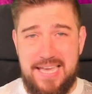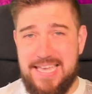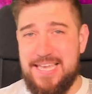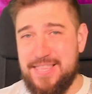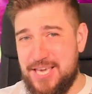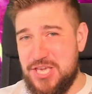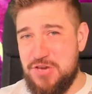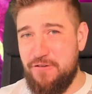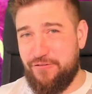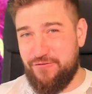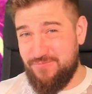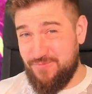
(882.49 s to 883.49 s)
Either
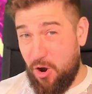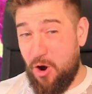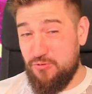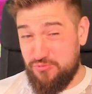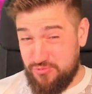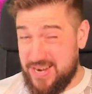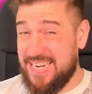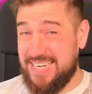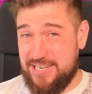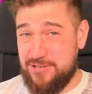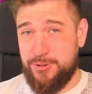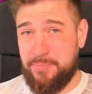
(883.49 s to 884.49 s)
you've got a
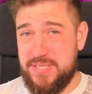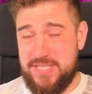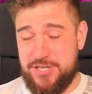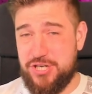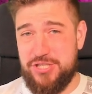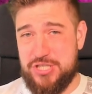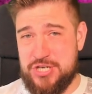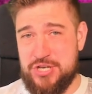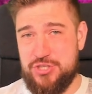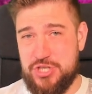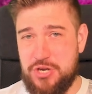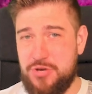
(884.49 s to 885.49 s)
really good position
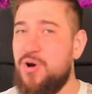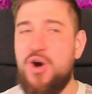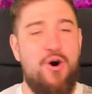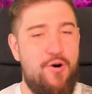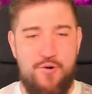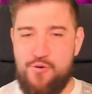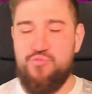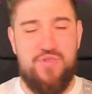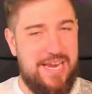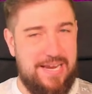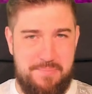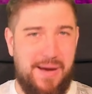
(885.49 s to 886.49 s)
turn 2 or a
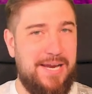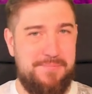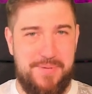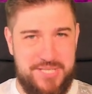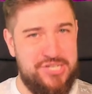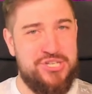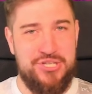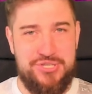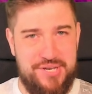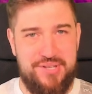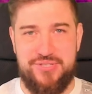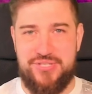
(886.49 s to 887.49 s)
really bad position
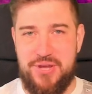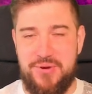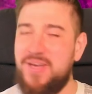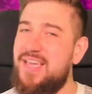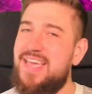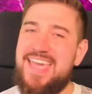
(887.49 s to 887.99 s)
turn 2.